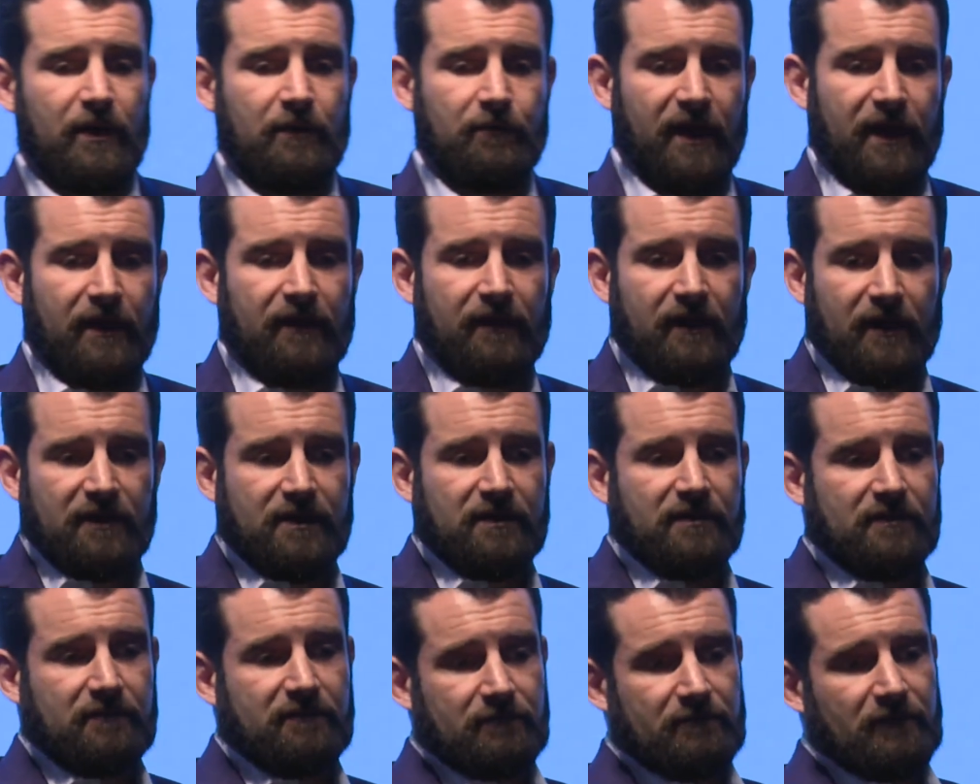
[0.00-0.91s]
make
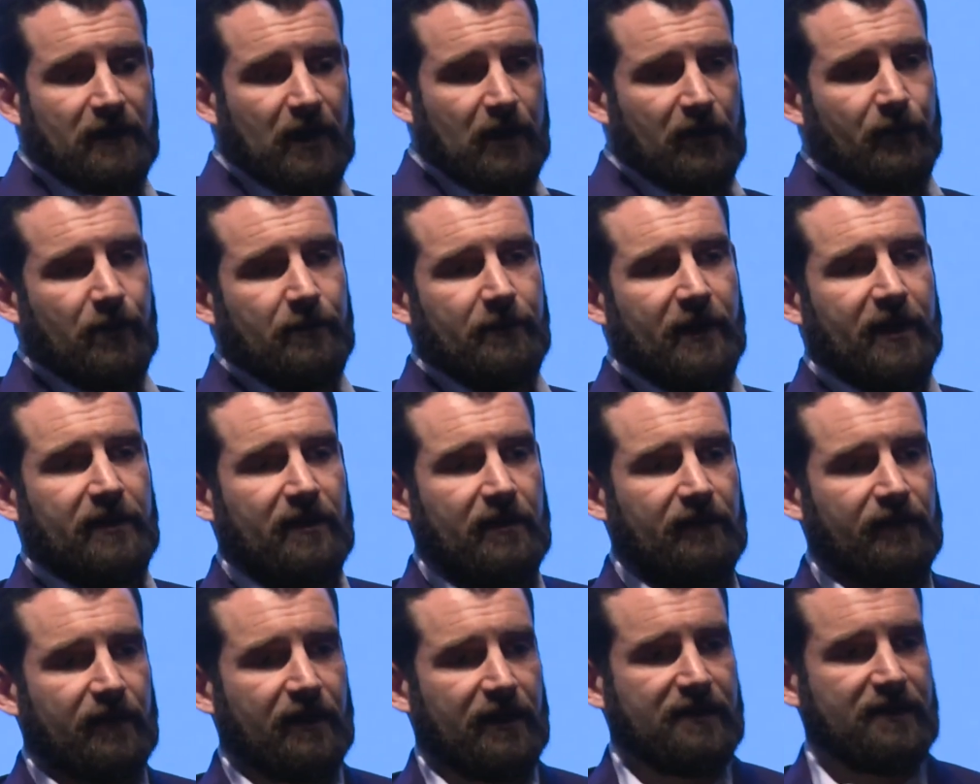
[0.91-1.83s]
the
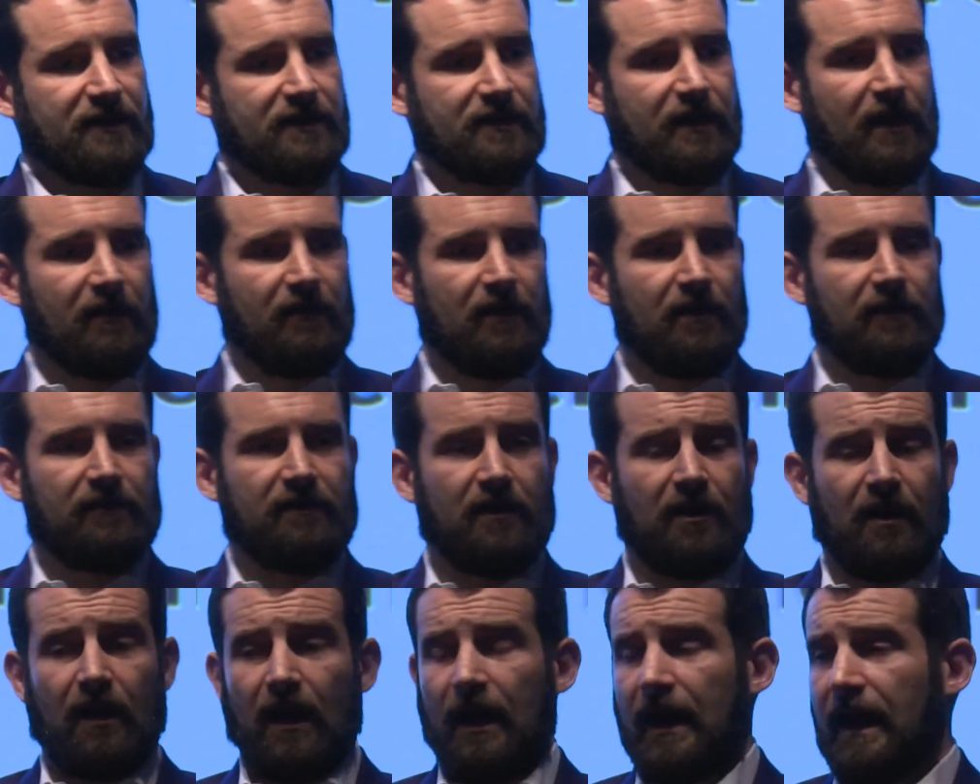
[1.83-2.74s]
devices that are out
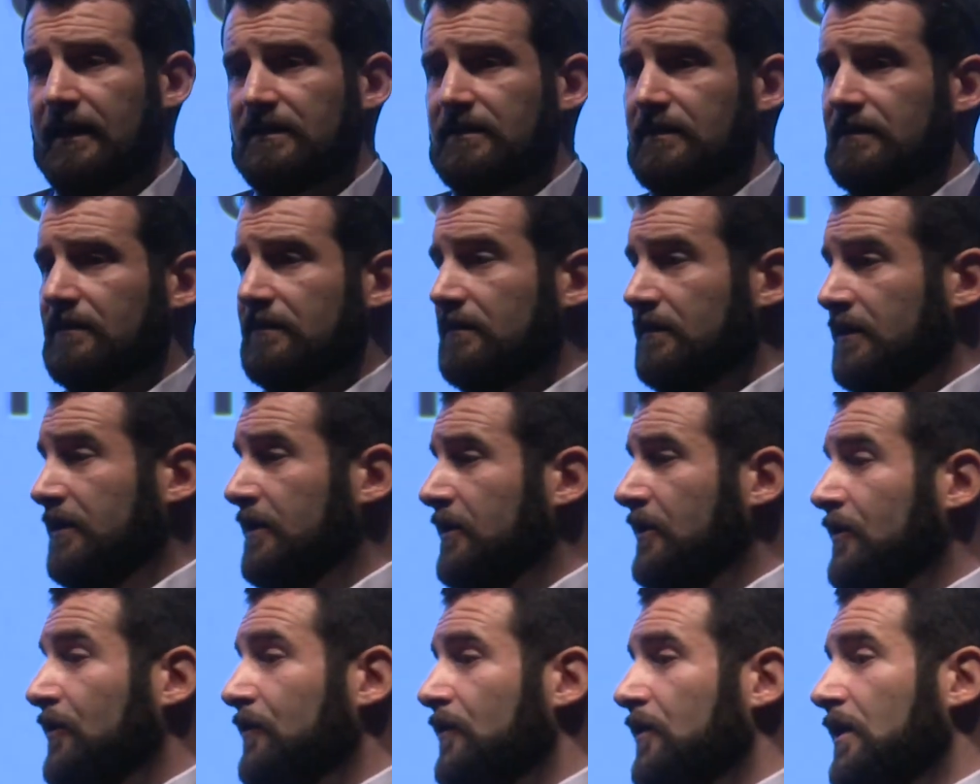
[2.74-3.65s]
there last
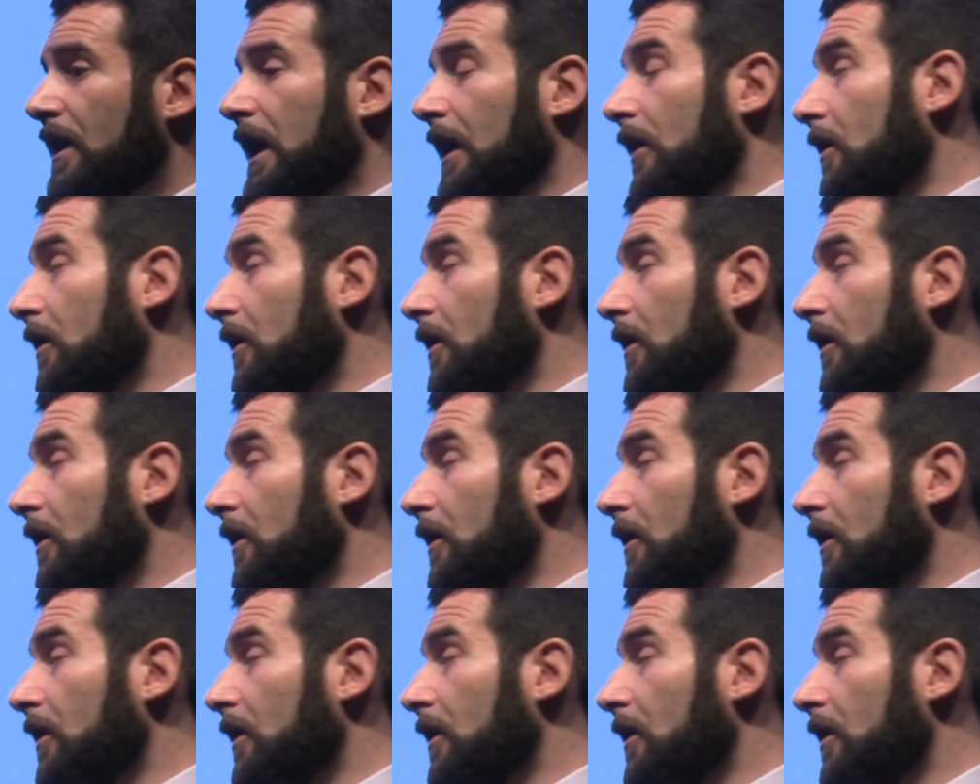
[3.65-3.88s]
for that